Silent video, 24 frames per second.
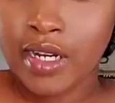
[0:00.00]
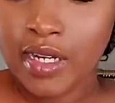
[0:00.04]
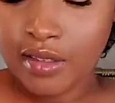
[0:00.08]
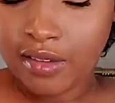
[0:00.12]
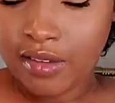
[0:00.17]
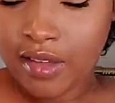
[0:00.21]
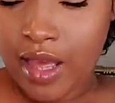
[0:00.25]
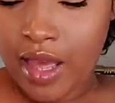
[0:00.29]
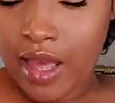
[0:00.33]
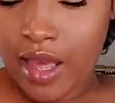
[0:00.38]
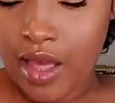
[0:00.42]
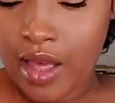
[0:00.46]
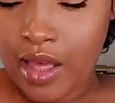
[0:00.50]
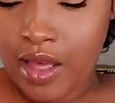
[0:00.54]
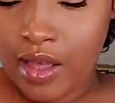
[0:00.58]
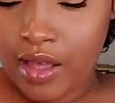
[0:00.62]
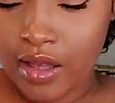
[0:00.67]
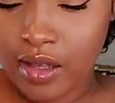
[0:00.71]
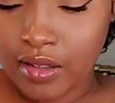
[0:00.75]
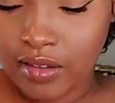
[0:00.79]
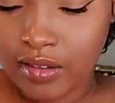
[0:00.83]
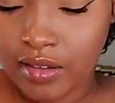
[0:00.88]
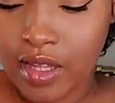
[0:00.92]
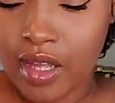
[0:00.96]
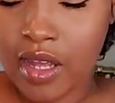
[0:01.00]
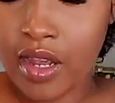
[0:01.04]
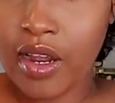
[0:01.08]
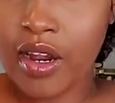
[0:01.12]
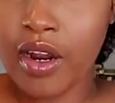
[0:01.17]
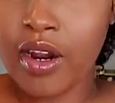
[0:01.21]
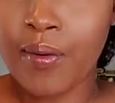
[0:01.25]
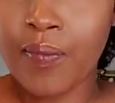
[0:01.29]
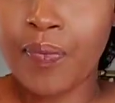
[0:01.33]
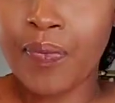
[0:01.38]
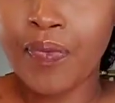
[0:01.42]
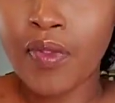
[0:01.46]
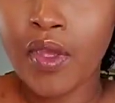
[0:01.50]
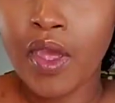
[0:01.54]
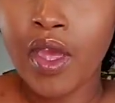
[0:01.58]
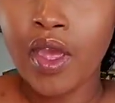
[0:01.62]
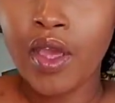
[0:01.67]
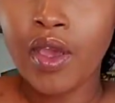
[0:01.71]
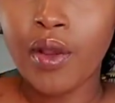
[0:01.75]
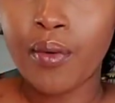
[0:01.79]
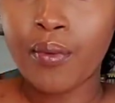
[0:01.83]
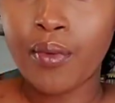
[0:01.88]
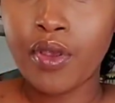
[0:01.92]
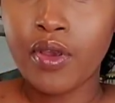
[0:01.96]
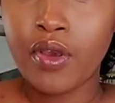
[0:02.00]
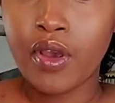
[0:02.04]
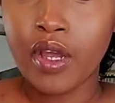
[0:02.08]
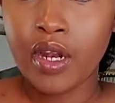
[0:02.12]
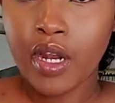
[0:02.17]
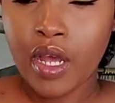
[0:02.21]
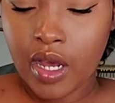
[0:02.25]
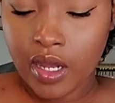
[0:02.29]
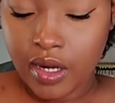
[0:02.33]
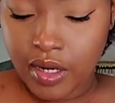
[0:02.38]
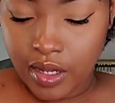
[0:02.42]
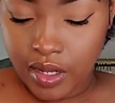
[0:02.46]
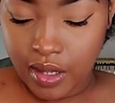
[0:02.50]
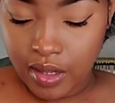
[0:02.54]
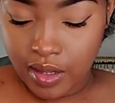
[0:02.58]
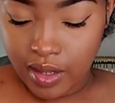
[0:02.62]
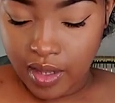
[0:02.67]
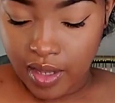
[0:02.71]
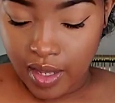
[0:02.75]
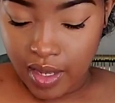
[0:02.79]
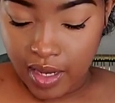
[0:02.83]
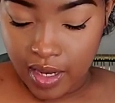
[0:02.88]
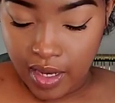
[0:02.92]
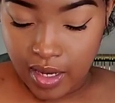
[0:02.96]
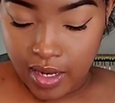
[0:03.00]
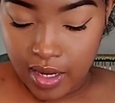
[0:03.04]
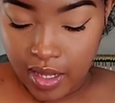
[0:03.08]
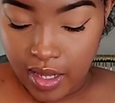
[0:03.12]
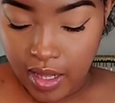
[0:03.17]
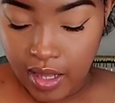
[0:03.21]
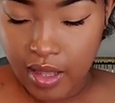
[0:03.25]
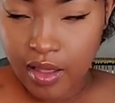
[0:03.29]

It's like hooks here where you can unhook it,